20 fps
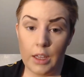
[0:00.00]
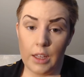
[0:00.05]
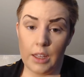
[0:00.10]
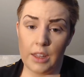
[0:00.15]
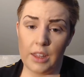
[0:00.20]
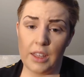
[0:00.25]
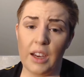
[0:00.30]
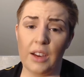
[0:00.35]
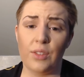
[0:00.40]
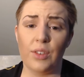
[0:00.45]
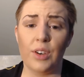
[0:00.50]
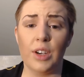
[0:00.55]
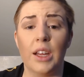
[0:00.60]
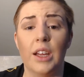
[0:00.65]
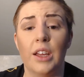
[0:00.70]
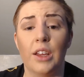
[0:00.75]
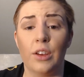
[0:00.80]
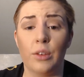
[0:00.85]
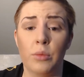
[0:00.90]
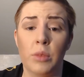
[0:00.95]
the
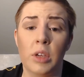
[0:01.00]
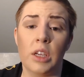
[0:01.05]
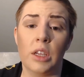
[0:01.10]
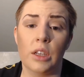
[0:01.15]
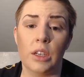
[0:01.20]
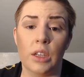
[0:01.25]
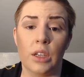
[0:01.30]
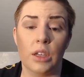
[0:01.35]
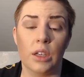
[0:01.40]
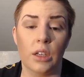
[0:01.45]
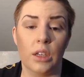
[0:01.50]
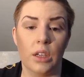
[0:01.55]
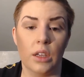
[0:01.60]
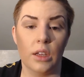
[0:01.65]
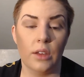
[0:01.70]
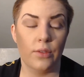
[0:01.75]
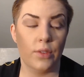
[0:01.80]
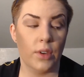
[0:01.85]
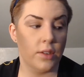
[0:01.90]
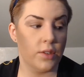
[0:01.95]
everyday human,
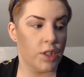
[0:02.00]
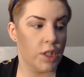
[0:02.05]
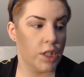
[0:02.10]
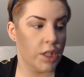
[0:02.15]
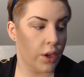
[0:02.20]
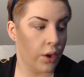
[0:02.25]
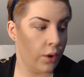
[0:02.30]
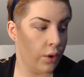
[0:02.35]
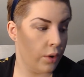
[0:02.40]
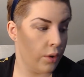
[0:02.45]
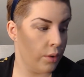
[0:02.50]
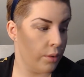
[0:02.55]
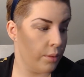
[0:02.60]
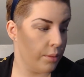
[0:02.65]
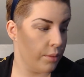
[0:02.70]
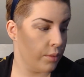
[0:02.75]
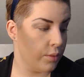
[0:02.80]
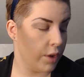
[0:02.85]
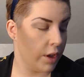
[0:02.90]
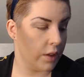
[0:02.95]
even if she's
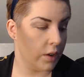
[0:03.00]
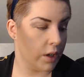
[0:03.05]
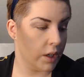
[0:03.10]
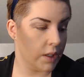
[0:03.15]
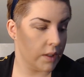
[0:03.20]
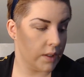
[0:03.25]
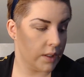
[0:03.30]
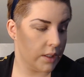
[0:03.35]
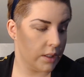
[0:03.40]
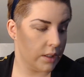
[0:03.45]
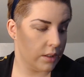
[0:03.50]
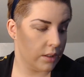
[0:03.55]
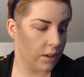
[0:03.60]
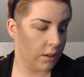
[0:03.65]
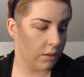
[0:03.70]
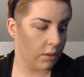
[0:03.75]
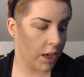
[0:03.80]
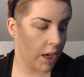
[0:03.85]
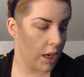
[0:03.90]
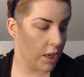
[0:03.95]
home, whether it's a
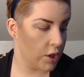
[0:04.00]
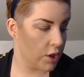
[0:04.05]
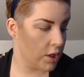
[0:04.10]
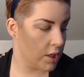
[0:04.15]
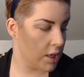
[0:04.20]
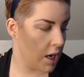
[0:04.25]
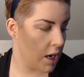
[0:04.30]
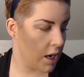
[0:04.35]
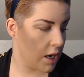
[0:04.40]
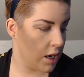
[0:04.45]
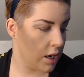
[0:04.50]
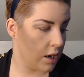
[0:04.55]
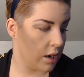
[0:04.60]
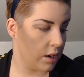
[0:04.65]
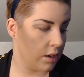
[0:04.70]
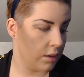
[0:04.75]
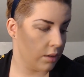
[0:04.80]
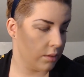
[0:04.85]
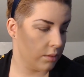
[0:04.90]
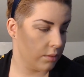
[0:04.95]
vacation day
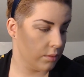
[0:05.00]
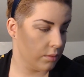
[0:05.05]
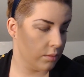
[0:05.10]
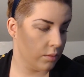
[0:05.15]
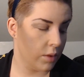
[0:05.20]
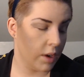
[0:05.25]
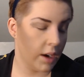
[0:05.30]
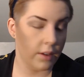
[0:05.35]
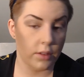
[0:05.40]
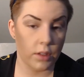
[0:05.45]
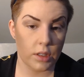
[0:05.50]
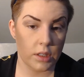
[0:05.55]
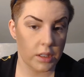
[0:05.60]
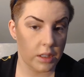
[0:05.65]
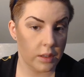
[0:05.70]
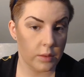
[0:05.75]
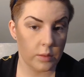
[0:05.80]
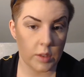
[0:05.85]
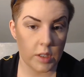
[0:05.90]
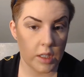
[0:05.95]
or whatever the
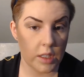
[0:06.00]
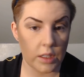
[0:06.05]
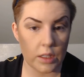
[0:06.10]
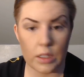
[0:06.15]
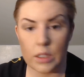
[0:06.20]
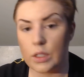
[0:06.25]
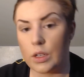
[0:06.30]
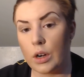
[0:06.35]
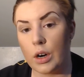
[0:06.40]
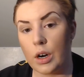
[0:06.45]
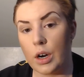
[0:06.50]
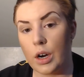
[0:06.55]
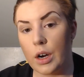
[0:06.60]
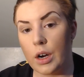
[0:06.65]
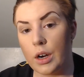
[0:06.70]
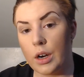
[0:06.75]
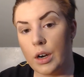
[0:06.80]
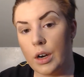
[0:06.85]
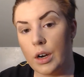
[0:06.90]
circumstances are,